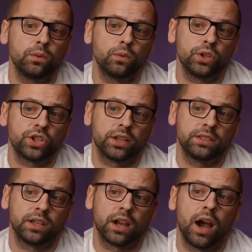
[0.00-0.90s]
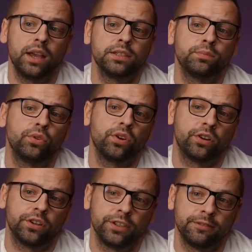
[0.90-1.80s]
which has the highest
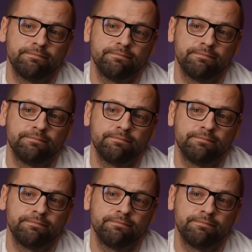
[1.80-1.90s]
priority.